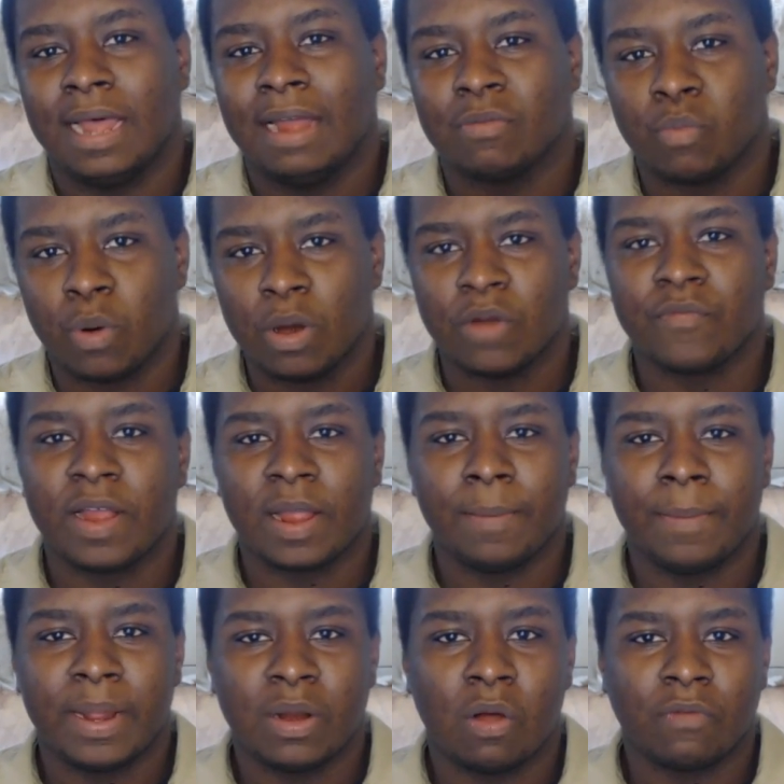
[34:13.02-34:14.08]
I wouldn't
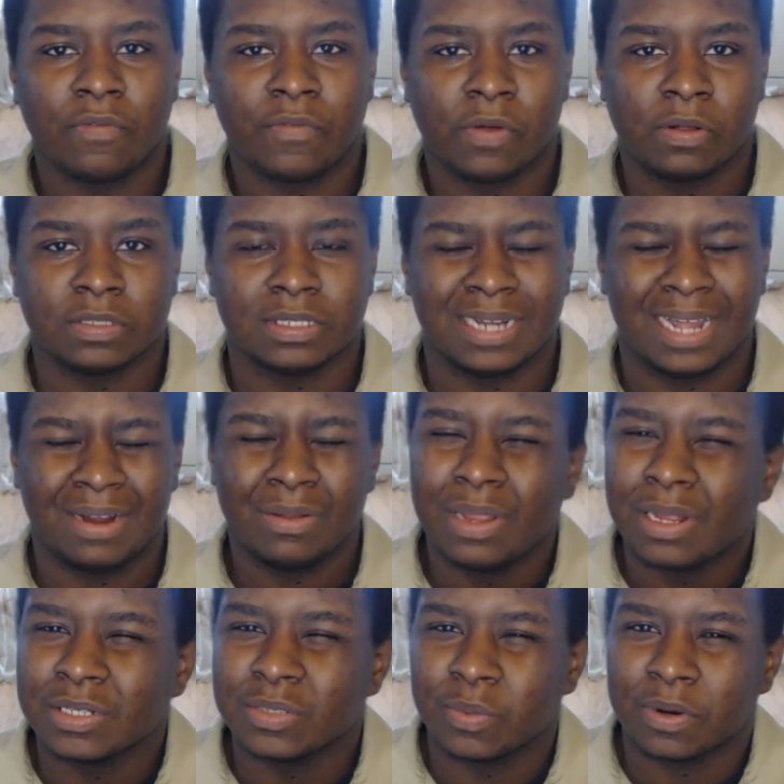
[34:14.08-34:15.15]
recommend overvolting. I don't
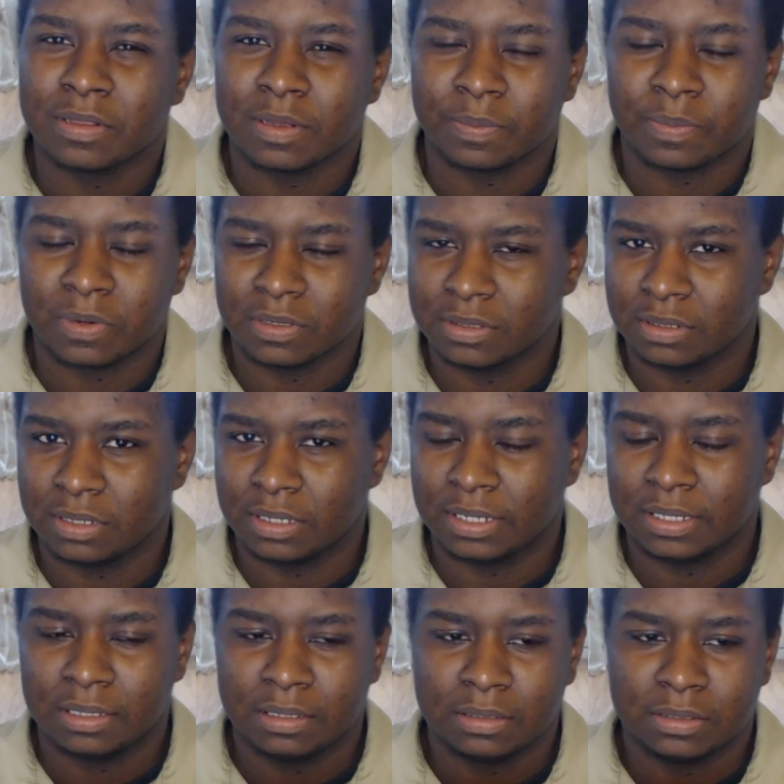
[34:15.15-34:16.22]
think it's worth it personally
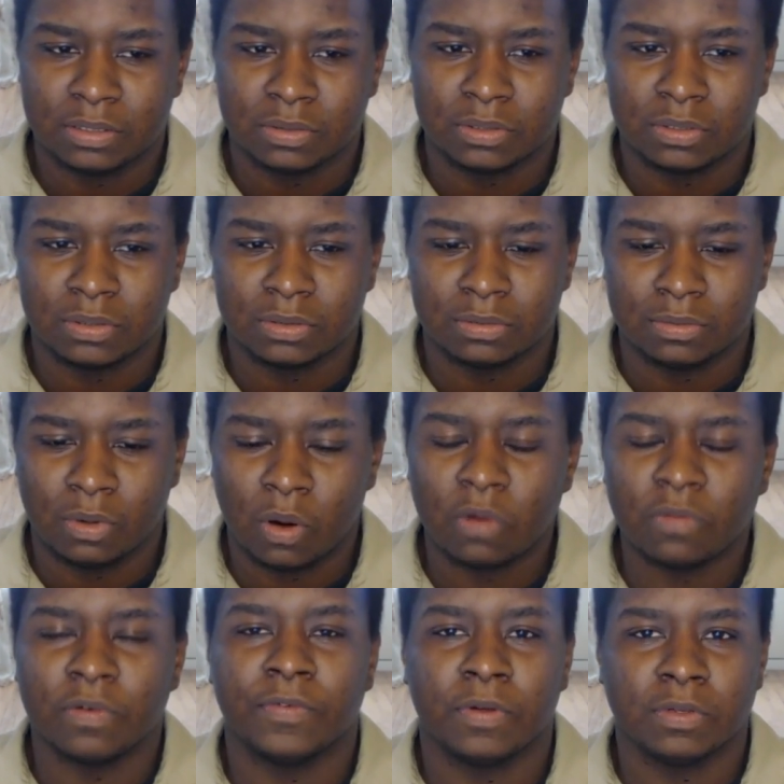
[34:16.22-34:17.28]
to, to
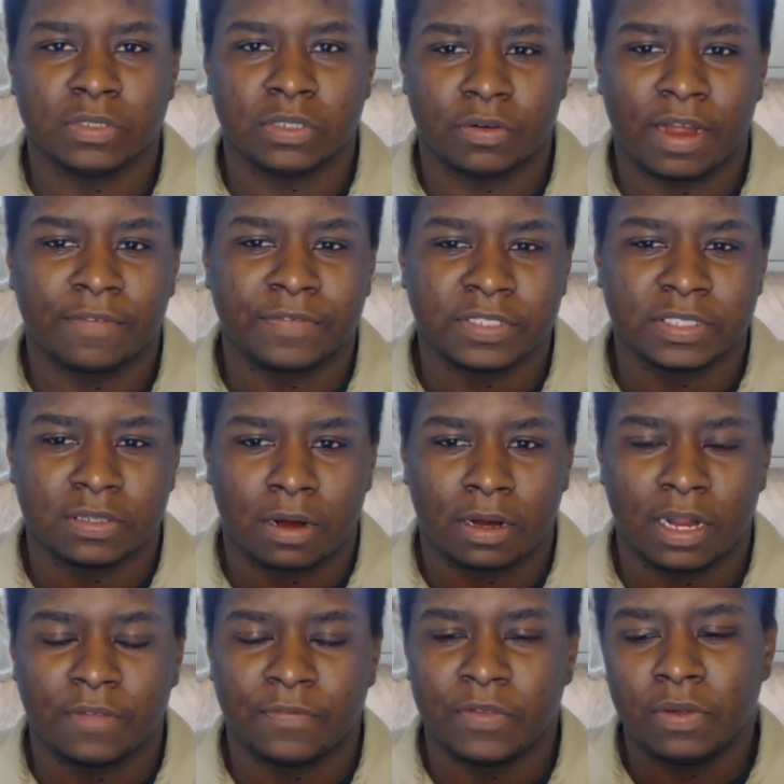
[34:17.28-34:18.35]
overvolt your graphics
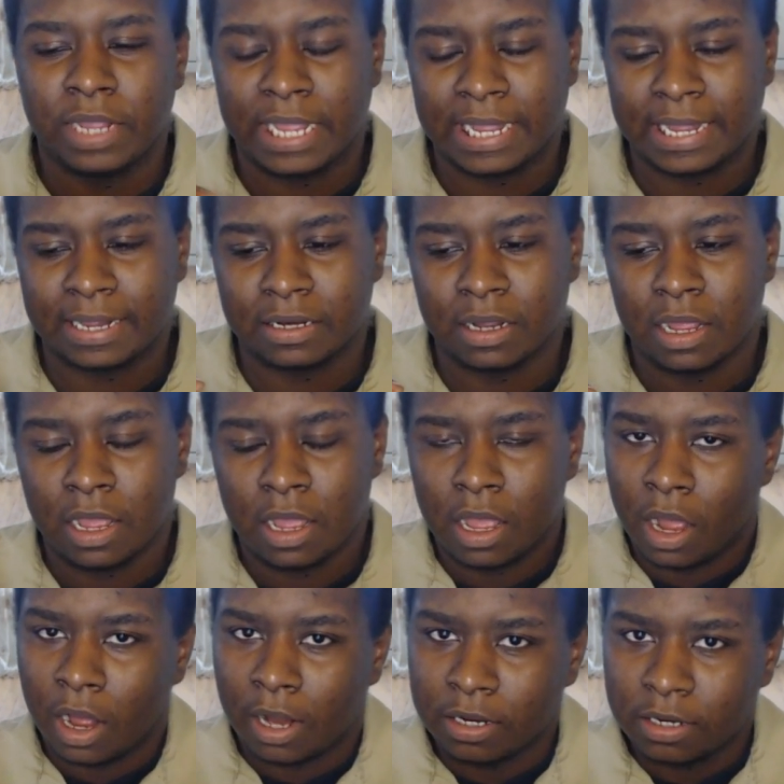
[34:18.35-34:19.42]
card. If you can
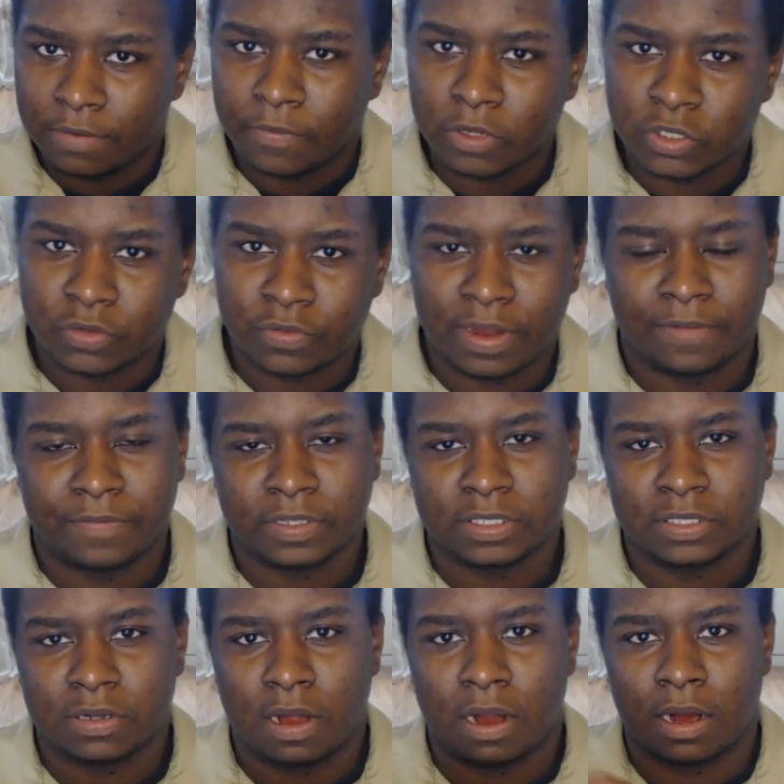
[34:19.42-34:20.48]
undervolt your
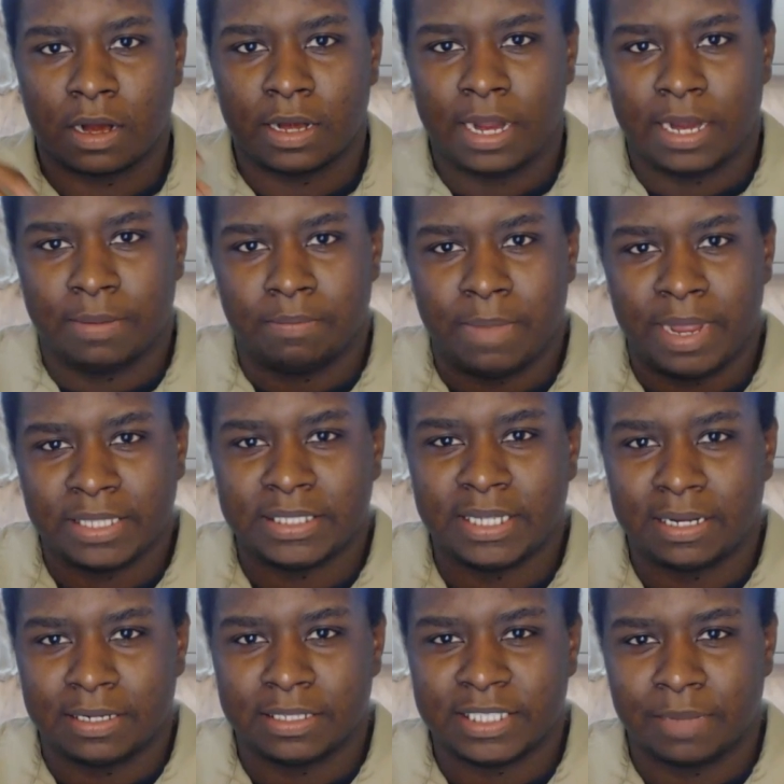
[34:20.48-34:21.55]
graphics card and
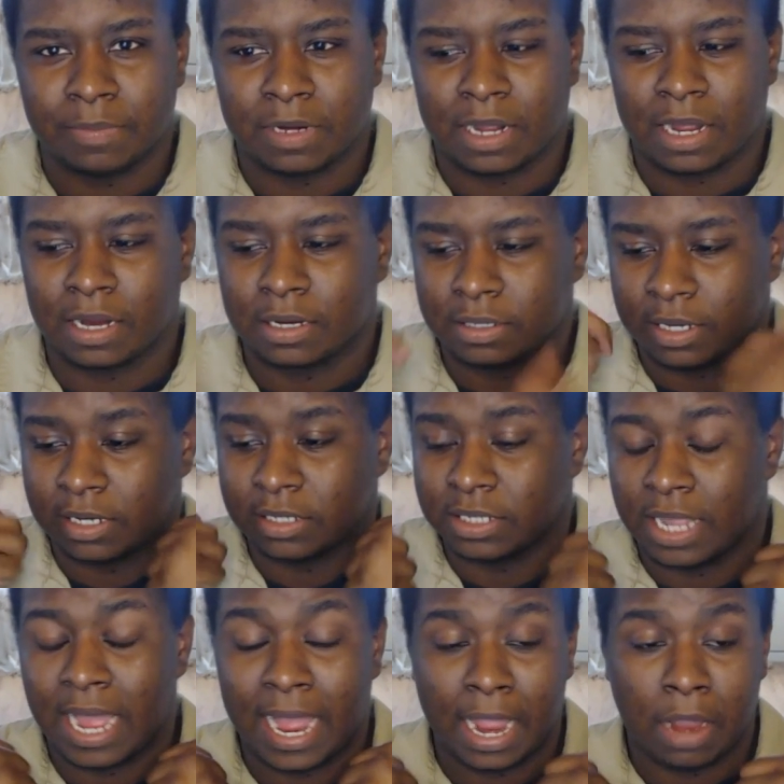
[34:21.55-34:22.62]
maintain the same clock, that is
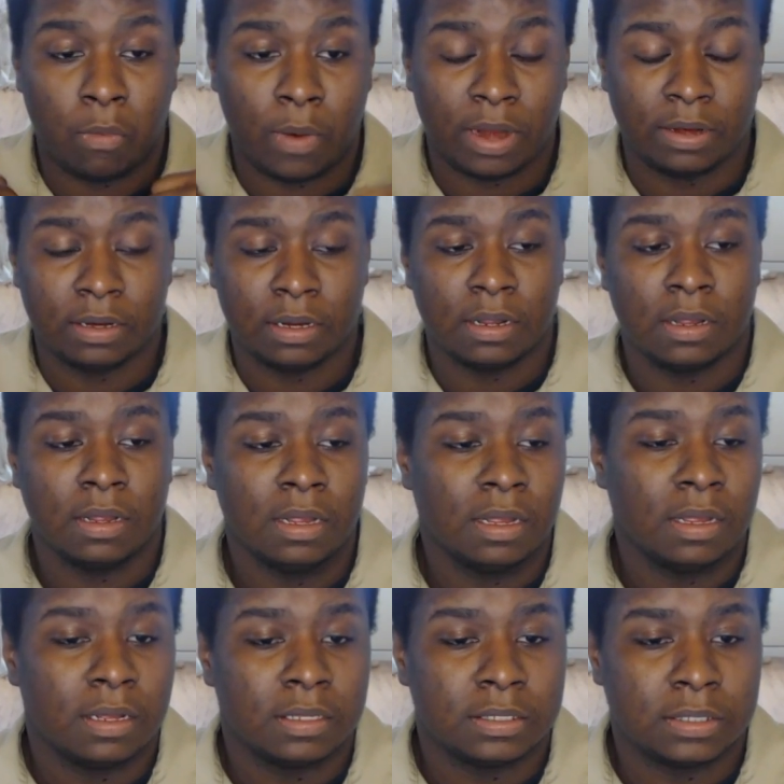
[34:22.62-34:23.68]
a high win.
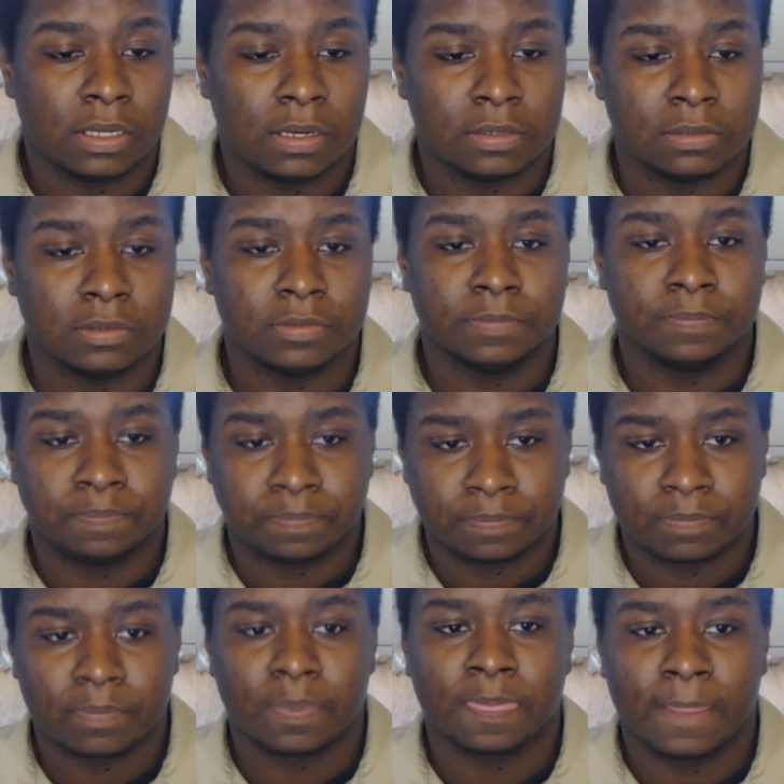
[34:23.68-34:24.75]
So
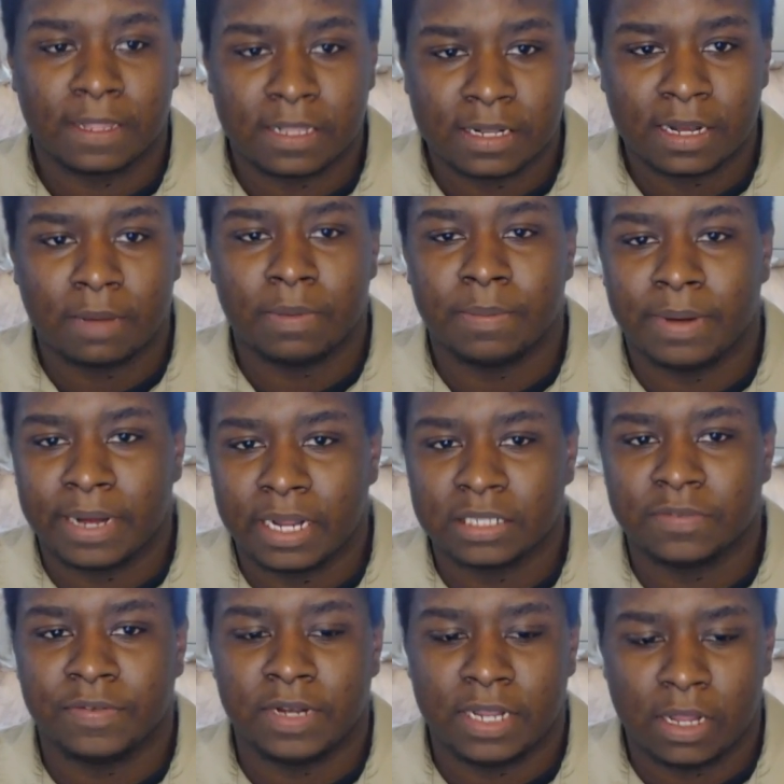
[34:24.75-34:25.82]
I think that'll be my
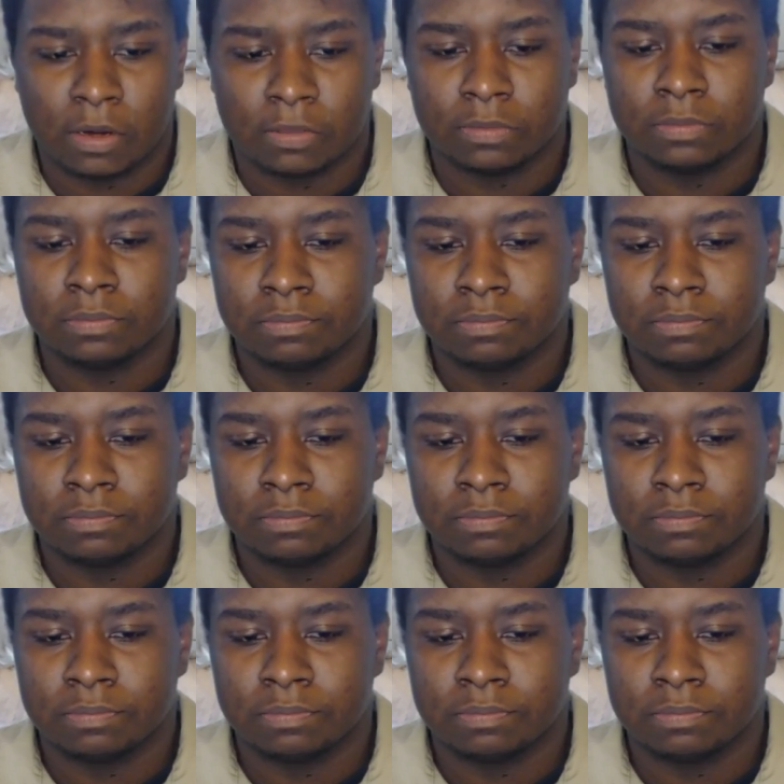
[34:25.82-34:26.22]
next video.